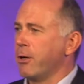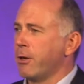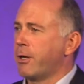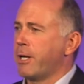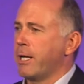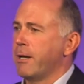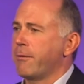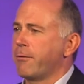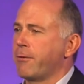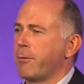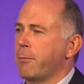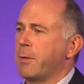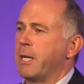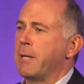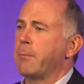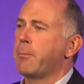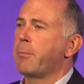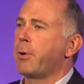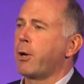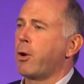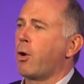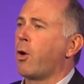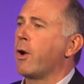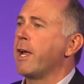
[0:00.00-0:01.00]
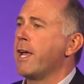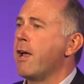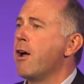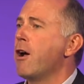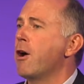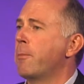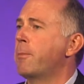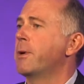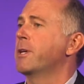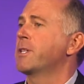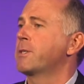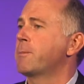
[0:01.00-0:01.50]
look at it from an employer
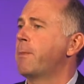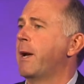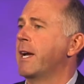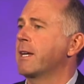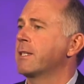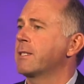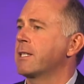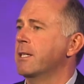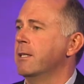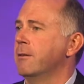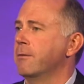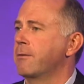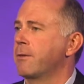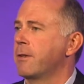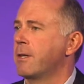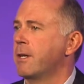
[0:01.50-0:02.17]
perspective.